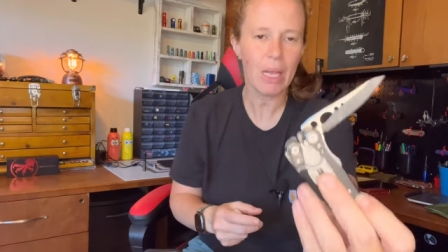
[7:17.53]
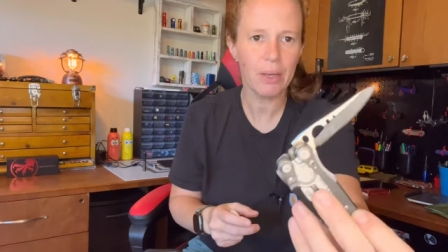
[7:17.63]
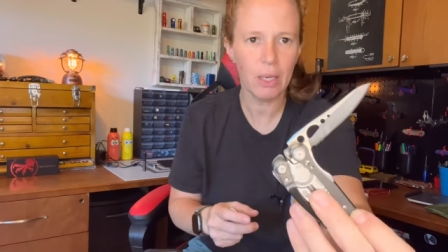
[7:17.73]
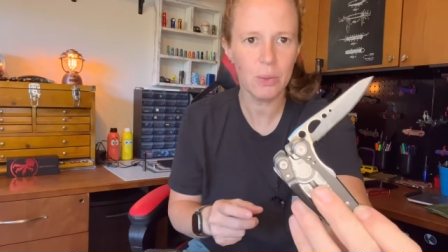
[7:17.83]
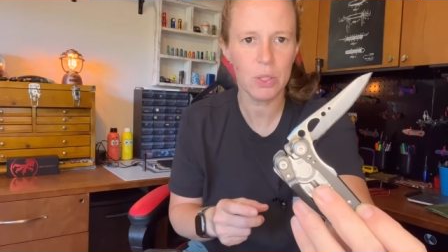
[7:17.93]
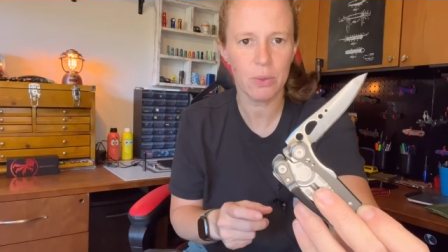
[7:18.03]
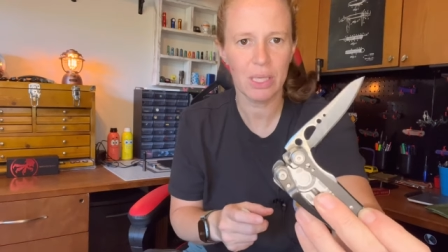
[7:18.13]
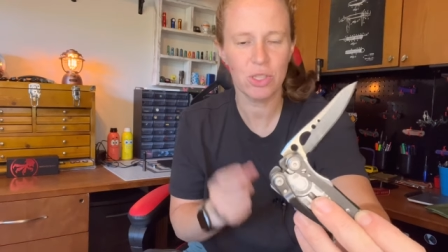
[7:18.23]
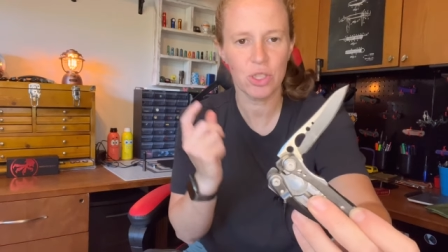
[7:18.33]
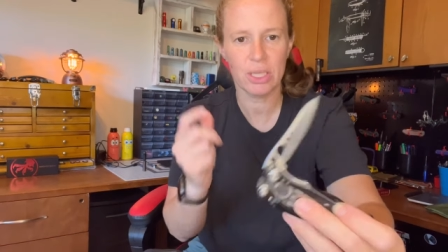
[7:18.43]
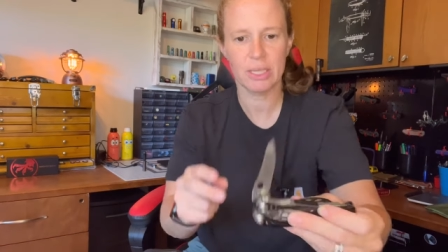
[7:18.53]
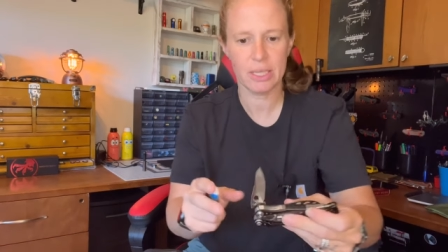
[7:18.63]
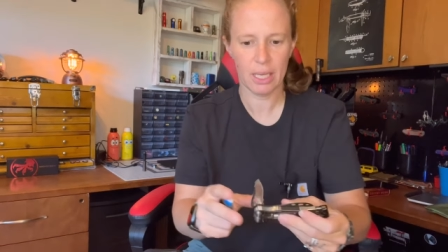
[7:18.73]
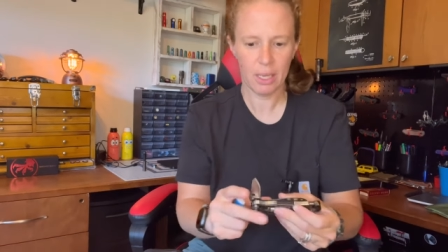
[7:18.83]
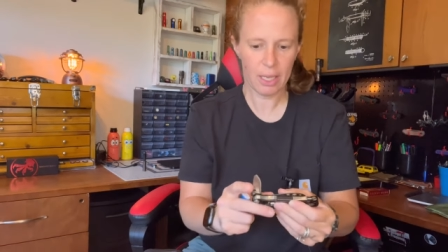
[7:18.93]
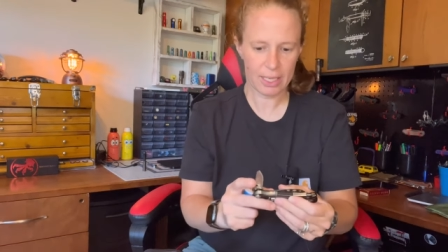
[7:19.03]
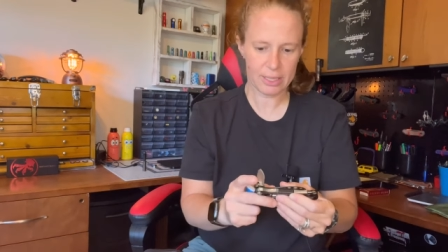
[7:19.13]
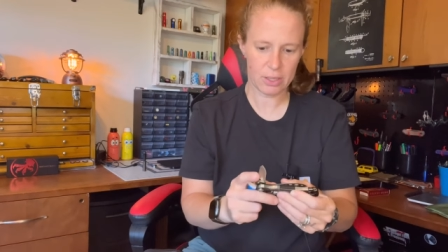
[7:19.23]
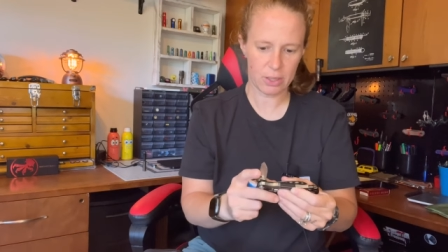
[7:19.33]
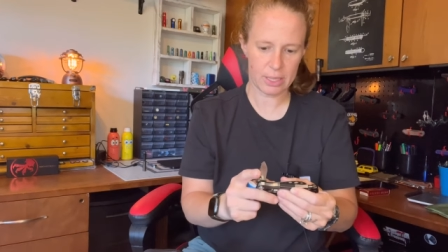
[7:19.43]
no serrations,
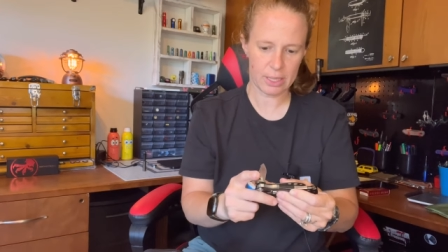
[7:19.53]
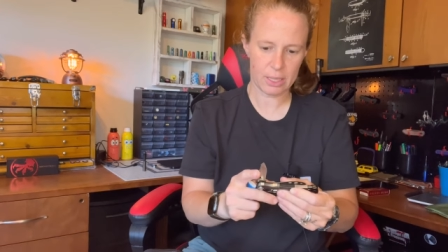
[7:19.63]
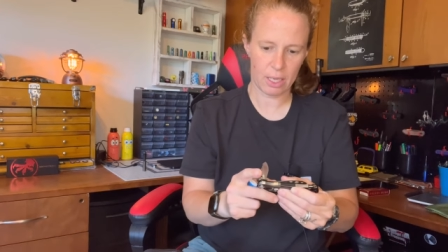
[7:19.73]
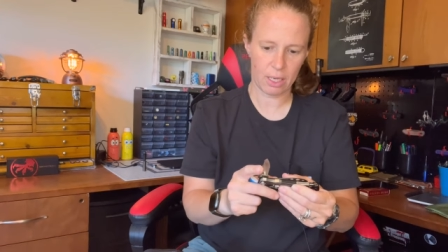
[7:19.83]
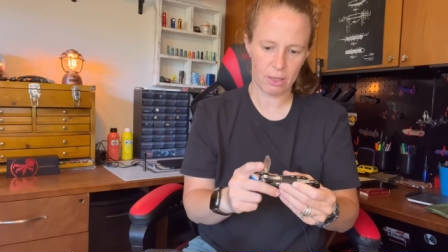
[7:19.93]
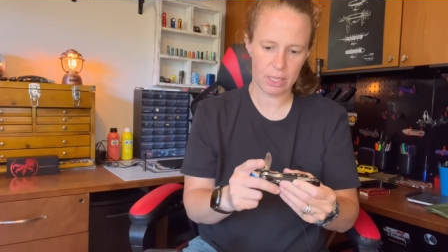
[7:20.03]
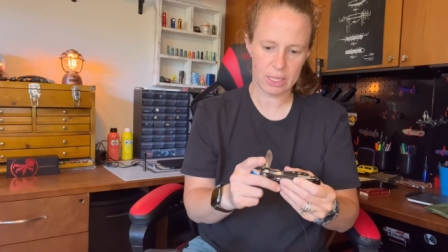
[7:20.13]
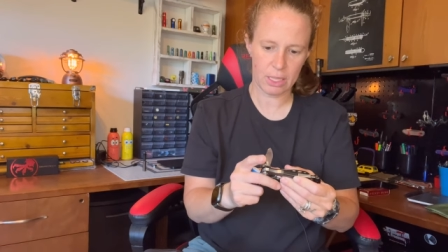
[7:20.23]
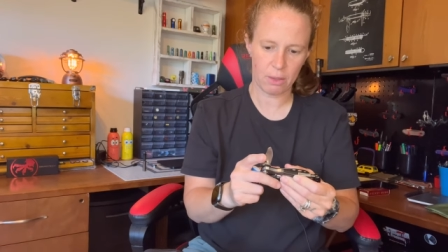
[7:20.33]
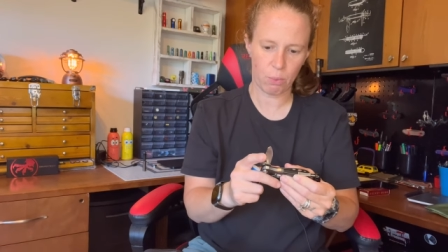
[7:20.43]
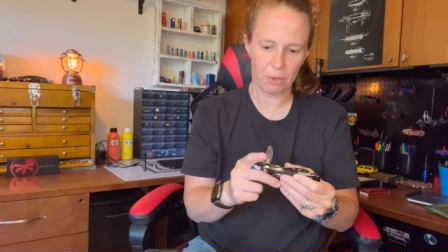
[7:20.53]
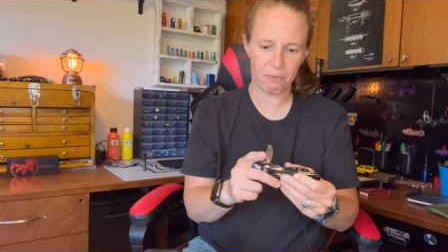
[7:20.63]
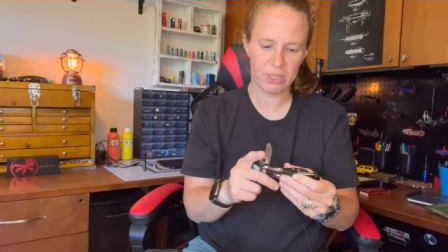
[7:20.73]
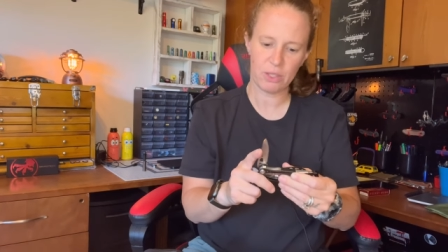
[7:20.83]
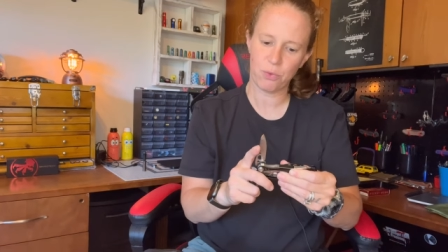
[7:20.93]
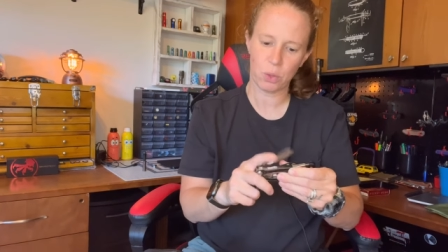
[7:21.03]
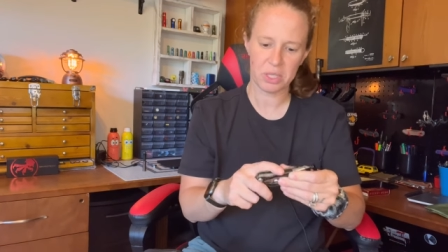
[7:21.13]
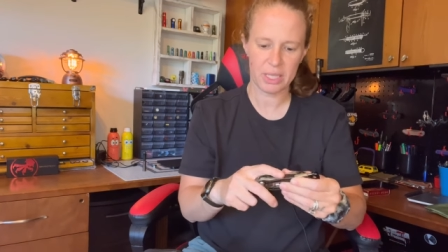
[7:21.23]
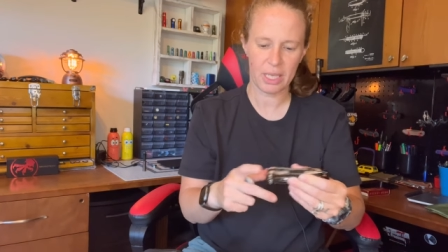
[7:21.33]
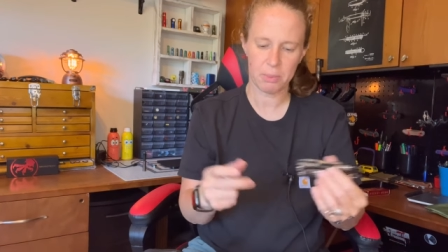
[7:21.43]
excellent. Uh, it's a 154
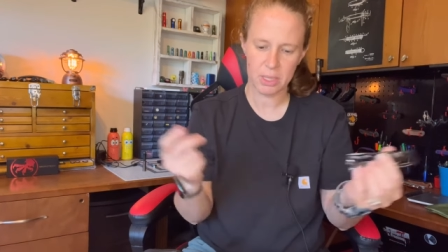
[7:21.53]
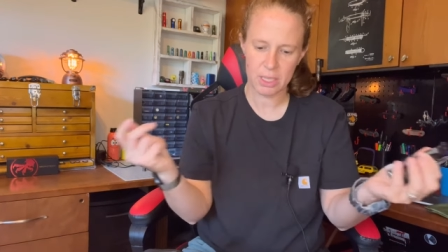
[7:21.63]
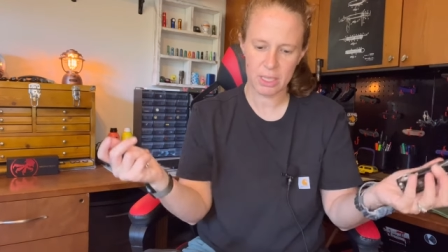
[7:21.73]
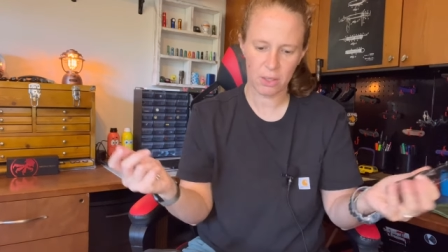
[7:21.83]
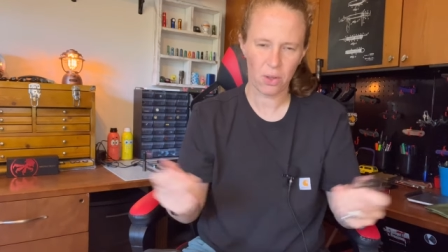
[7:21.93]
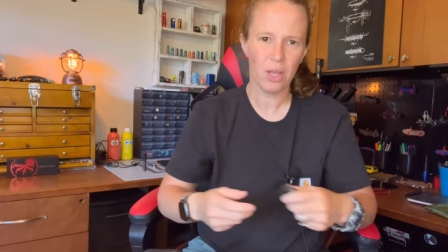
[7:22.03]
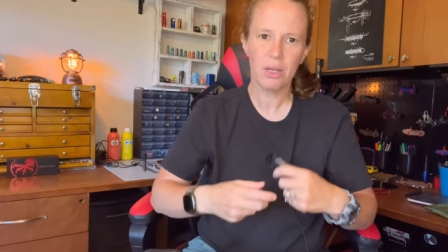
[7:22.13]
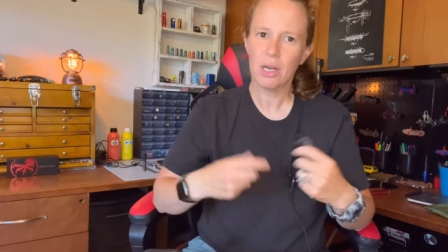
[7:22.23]
cm steel.